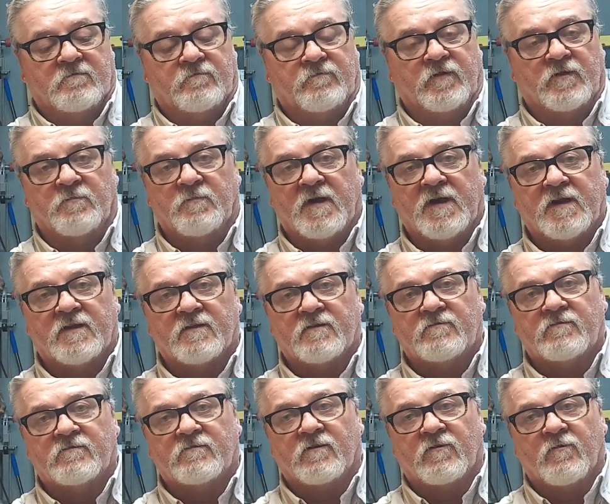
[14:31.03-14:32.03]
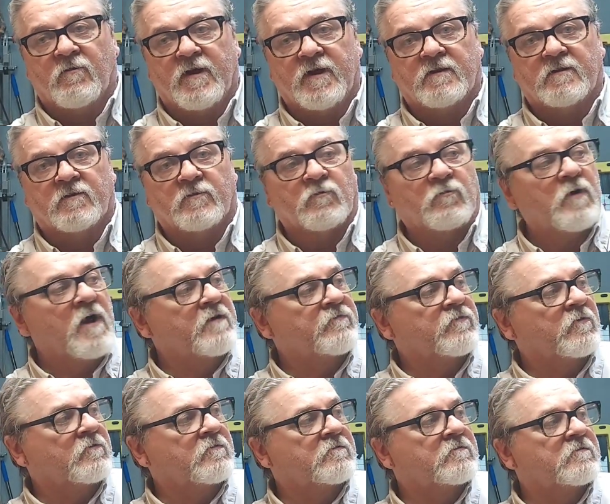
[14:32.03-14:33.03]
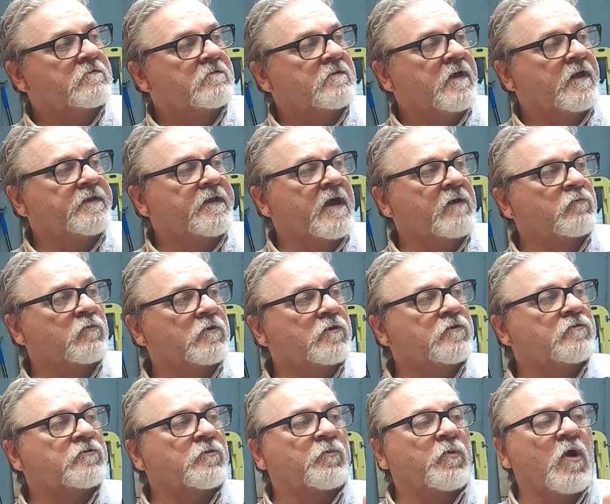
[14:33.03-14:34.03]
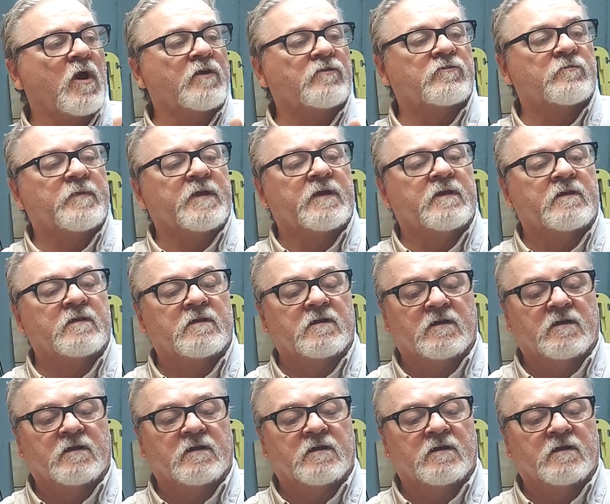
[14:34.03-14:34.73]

for the money, this is a great little rifle, and that really surprised me.